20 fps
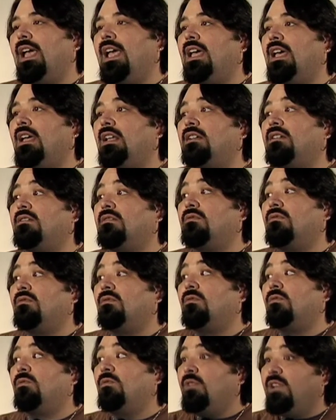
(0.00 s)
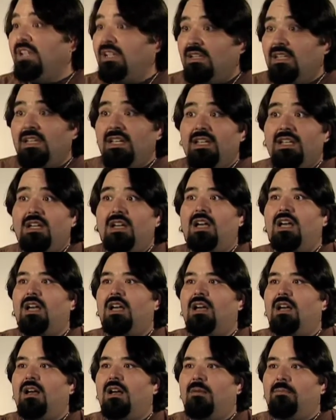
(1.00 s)
And really,
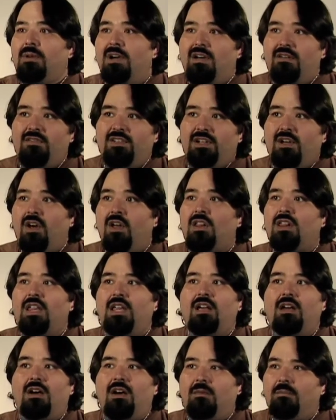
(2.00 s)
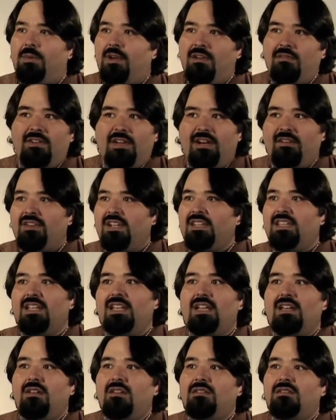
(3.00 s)
above
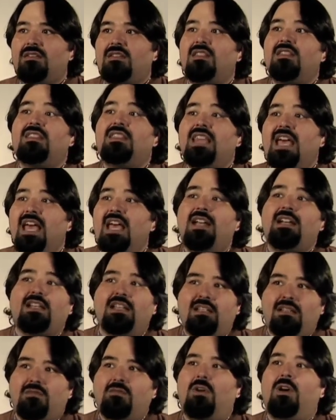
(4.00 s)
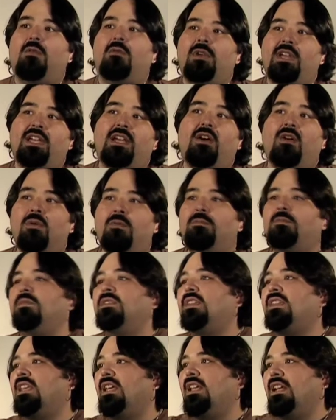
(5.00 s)
everything else, that is what we hope
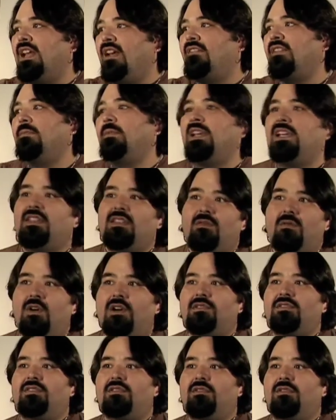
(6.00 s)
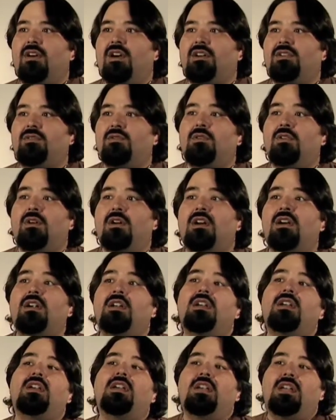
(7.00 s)
that everybody that walks through our door
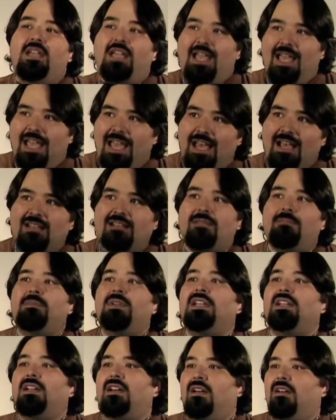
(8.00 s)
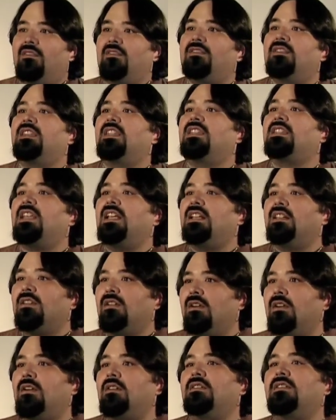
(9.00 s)
has a bit of, that they
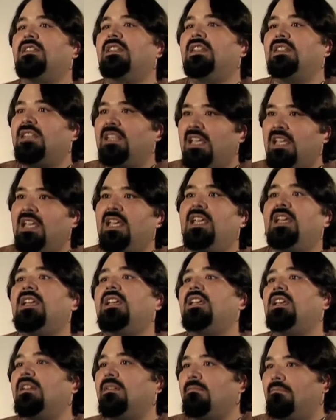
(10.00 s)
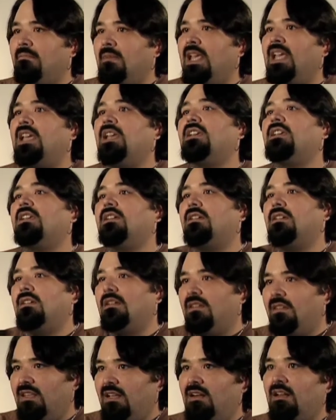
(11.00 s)
learn that they can make
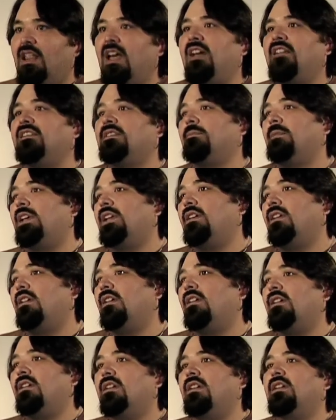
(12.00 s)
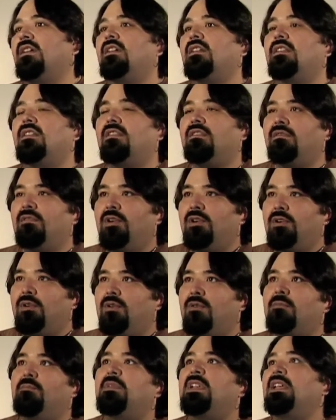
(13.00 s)
their lives better
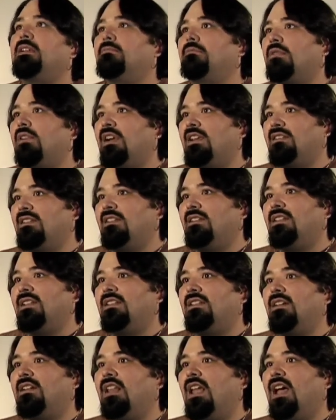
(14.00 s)
through being present in their